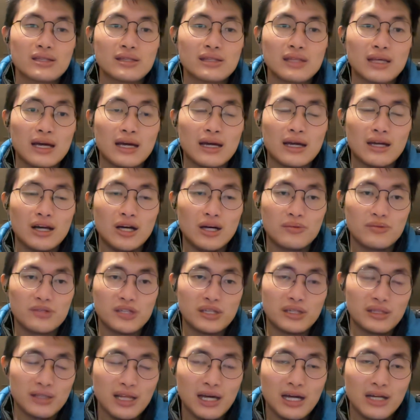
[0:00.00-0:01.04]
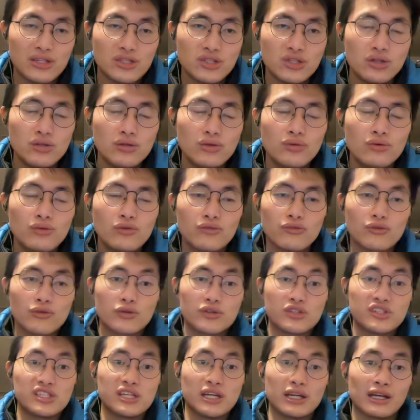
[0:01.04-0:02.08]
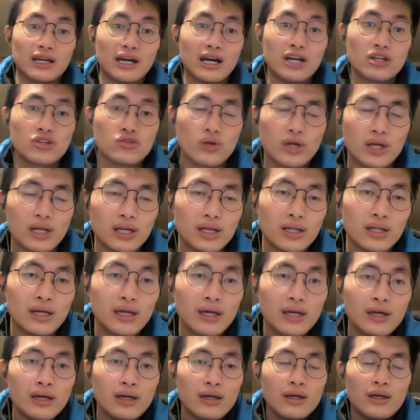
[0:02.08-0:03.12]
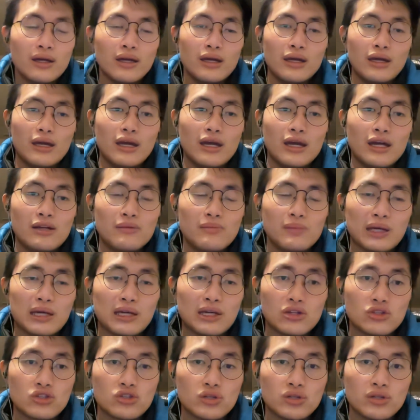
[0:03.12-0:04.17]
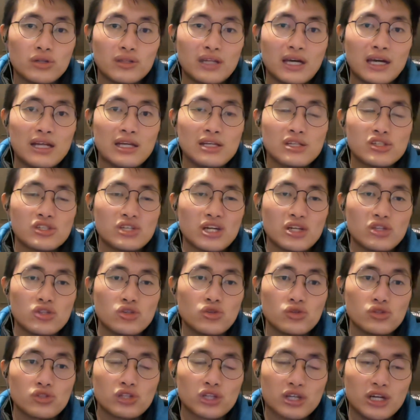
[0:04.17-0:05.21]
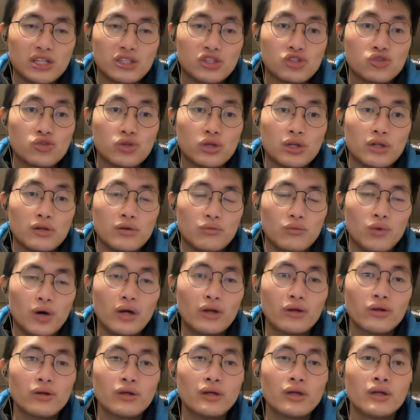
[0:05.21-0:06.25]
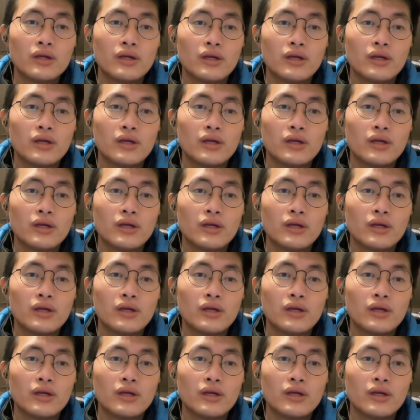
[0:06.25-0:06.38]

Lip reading: That helps a lot too for staying hydrated and making sure that it's not too concentrated in water.